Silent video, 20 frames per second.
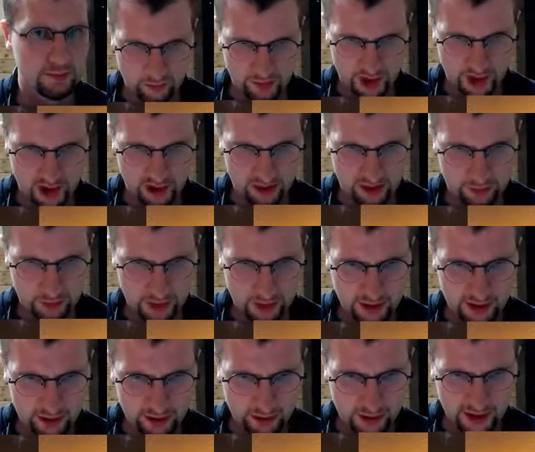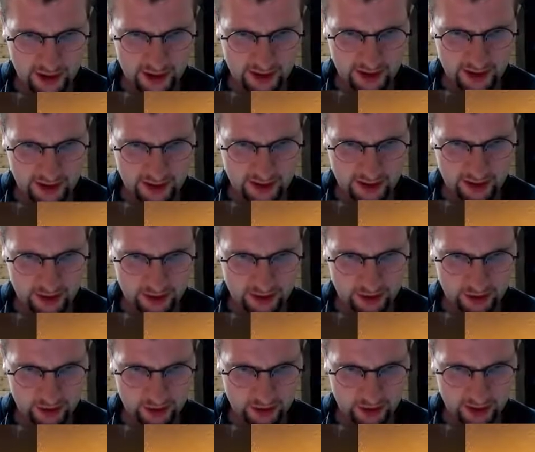I really don't like that
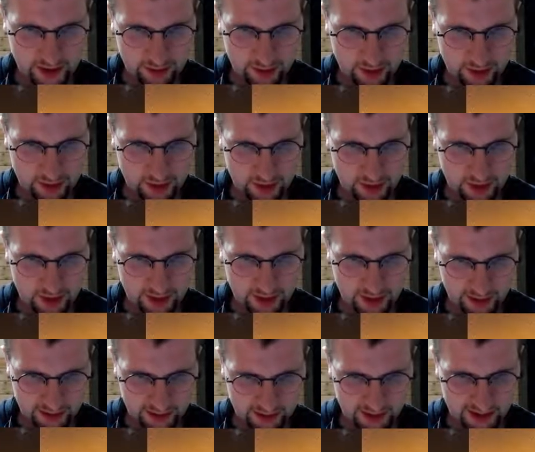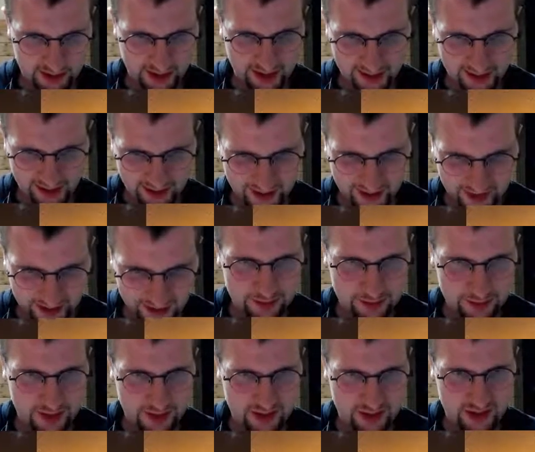just random songs get deleted in
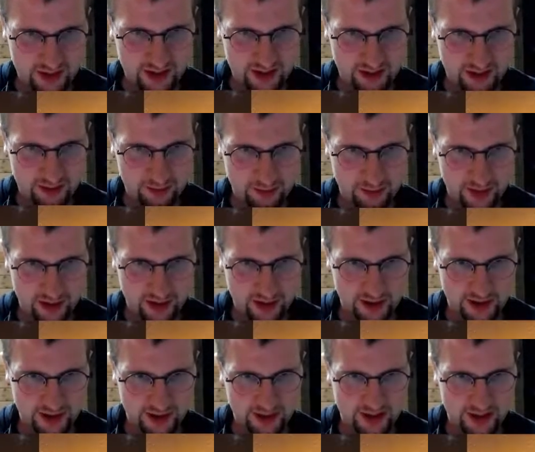this playlist.